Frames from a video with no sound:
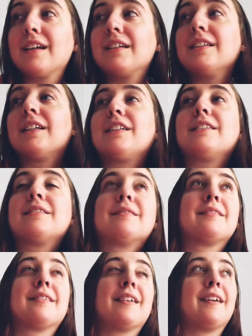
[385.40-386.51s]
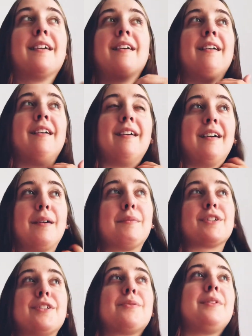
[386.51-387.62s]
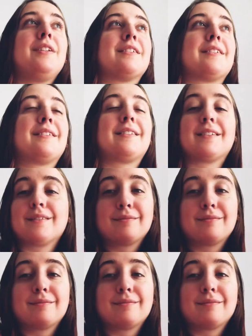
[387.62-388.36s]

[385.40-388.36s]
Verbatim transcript: Like, how much we just,